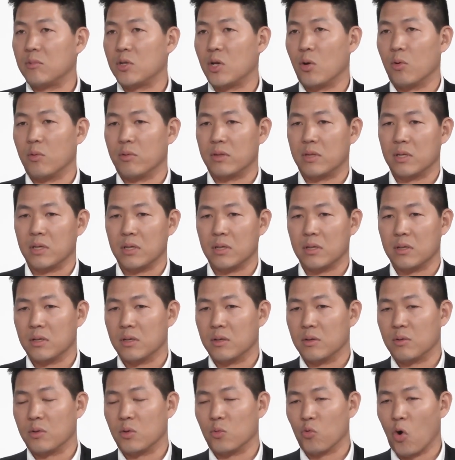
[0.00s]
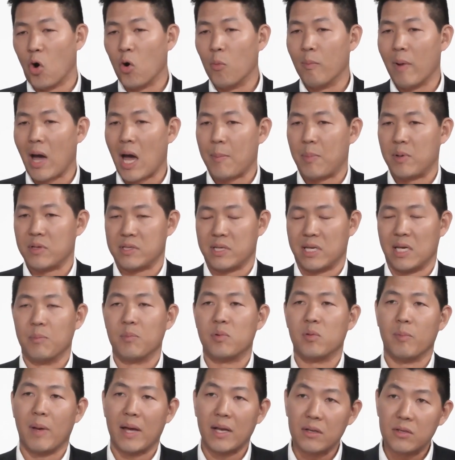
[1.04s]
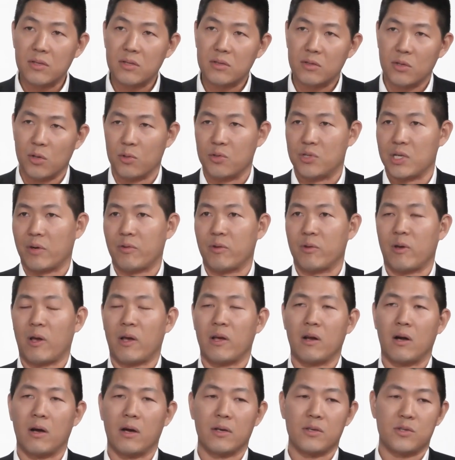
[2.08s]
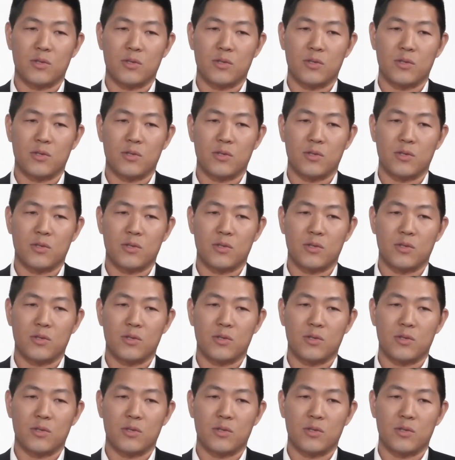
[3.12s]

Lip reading: you know, the roadmap as they implement, you know, generative AI.